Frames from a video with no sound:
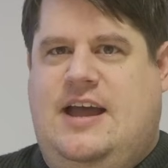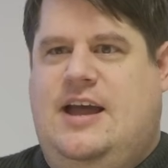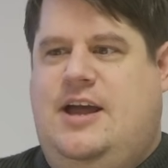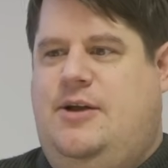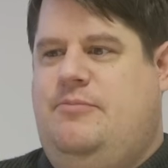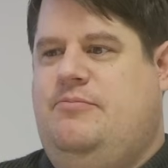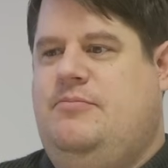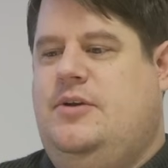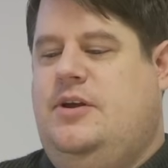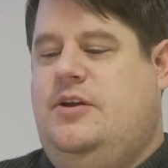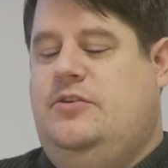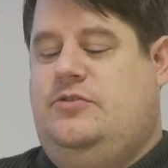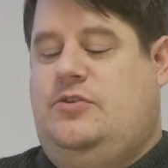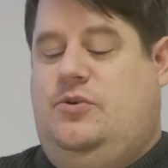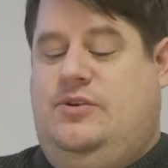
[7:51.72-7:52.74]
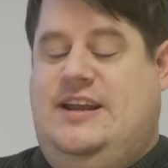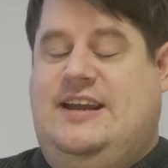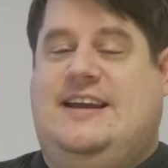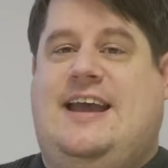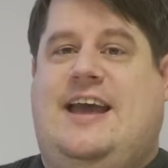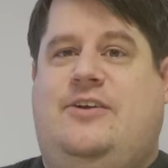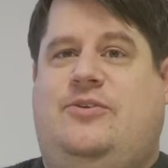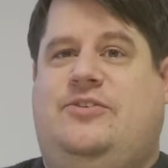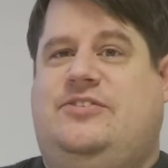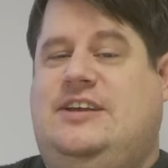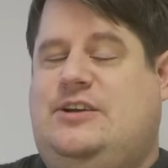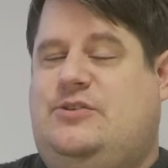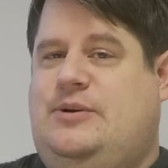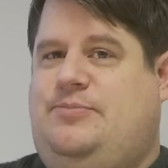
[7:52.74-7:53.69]
Um, so they cannot
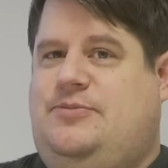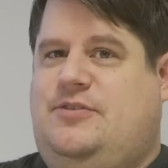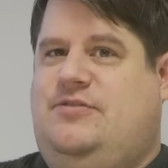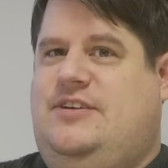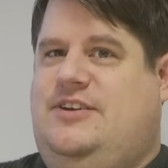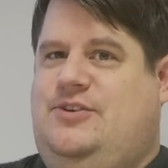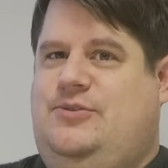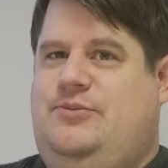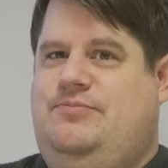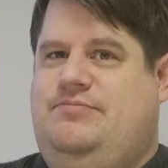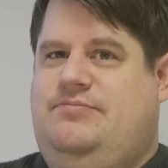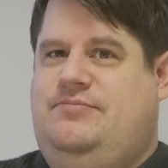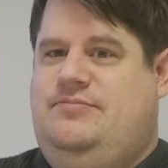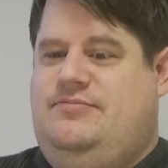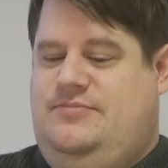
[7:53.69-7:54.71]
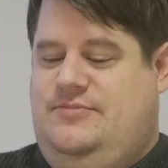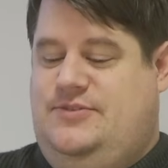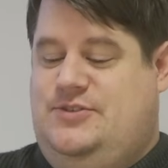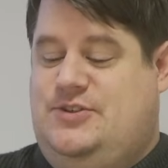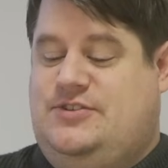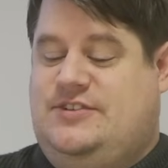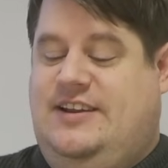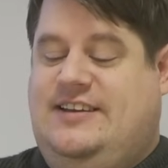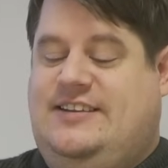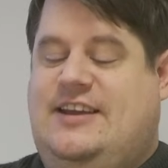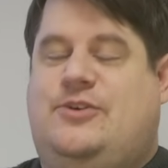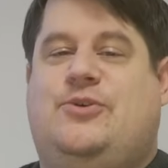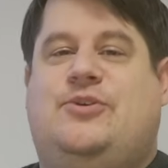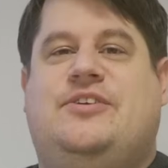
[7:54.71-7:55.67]
decrypt the value just like
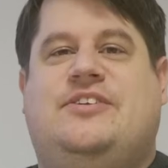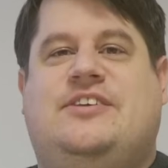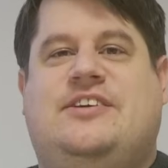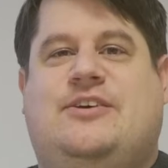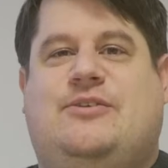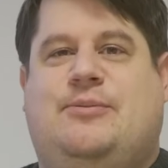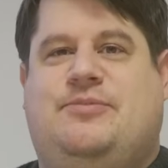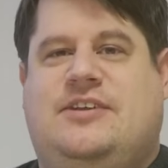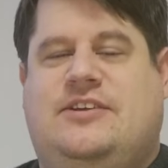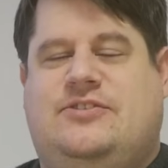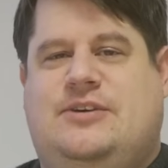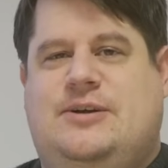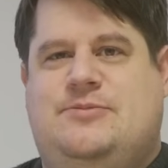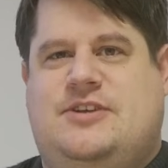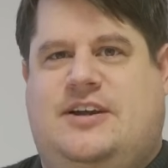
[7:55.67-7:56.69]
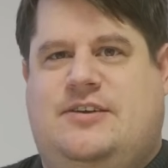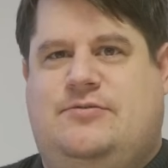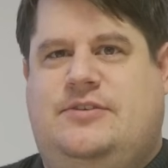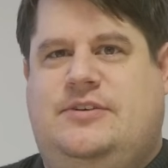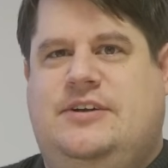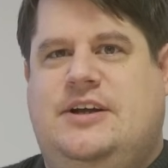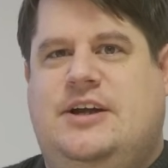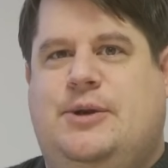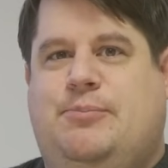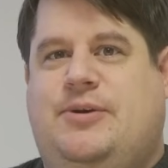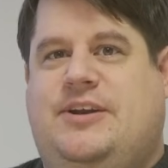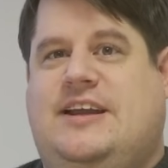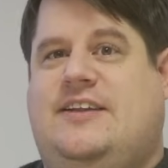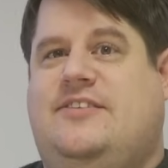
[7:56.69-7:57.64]
they couldn't decrypt the stream cipher,
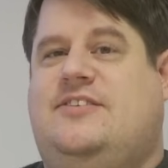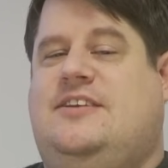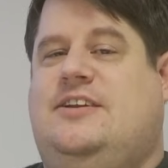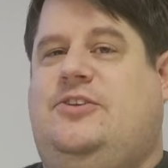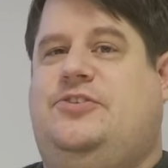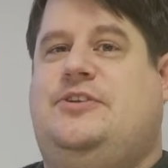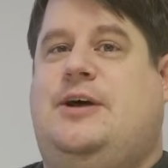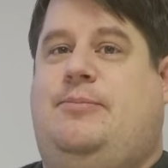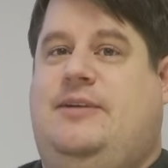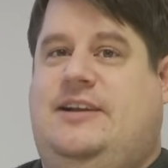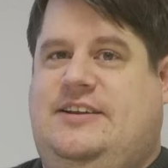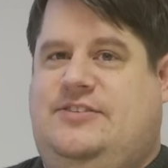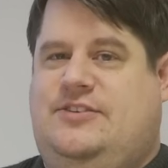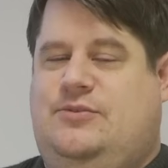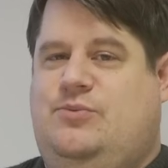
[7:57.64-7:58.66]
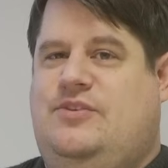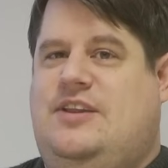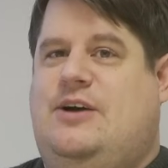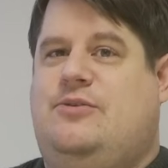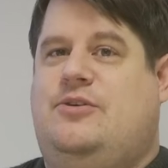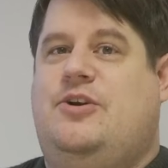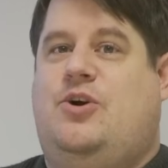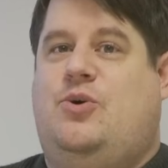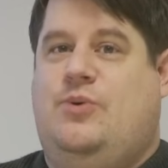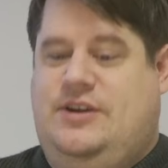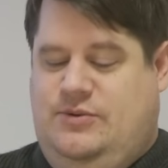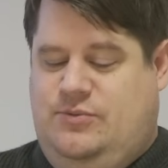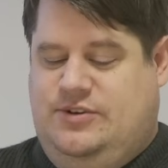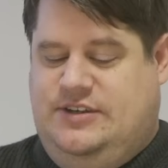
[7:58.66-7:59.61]
but they can still double it without
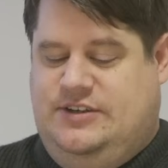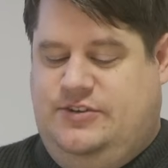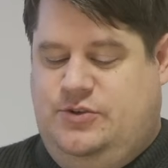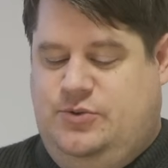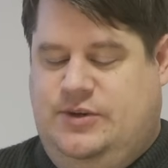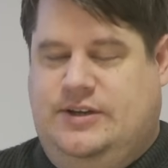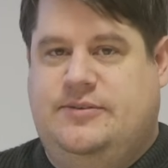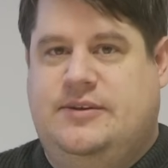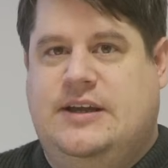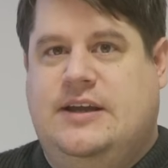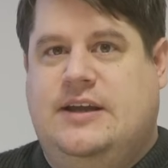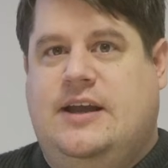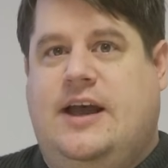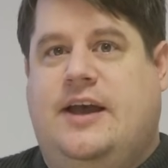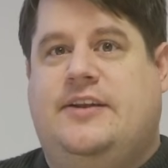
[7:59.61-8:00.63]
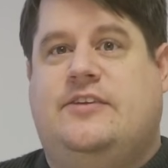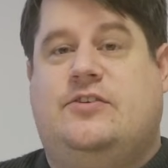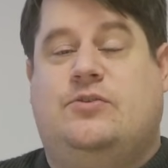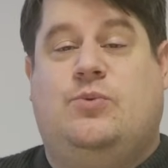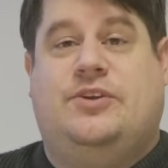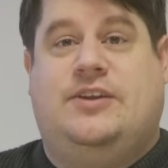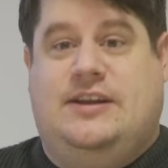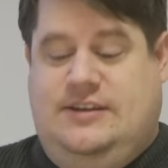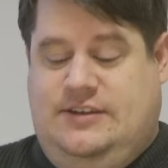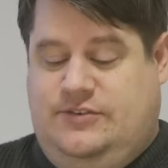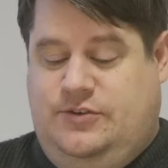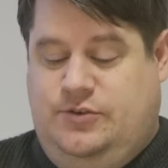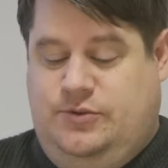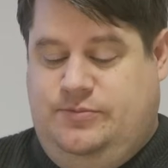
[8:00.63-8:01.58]
knowing what they're doing. And this is what they
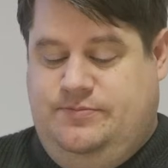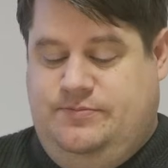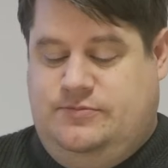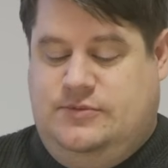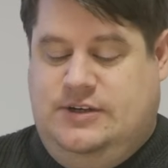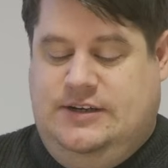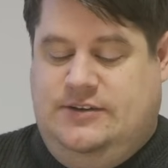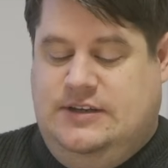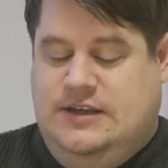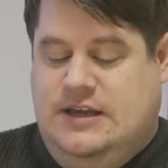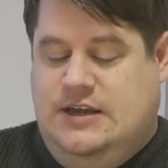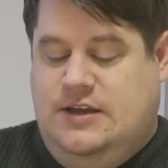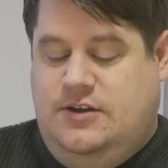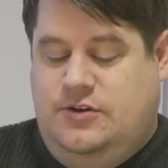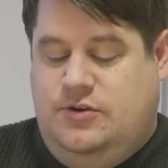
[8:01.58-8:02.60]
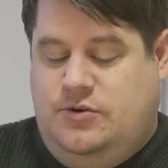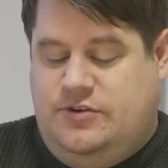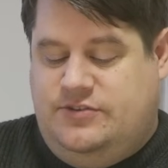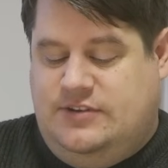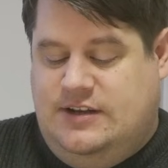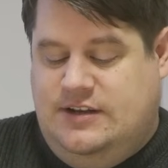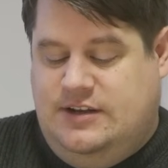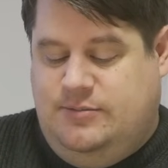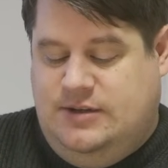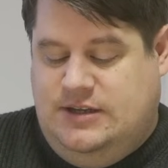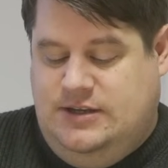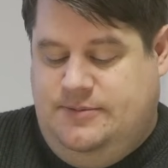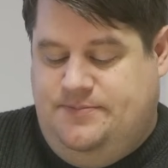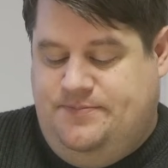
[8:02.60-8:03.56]
need to do, right? You're sending
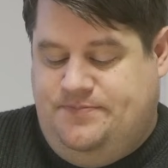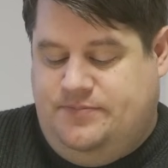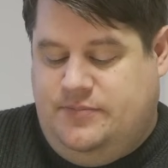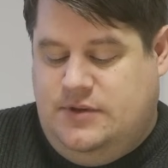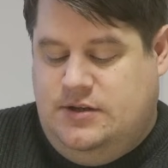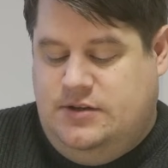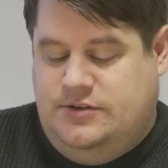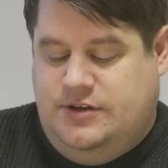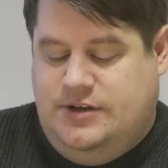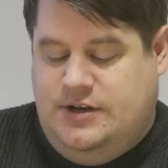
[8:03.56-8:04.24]
me the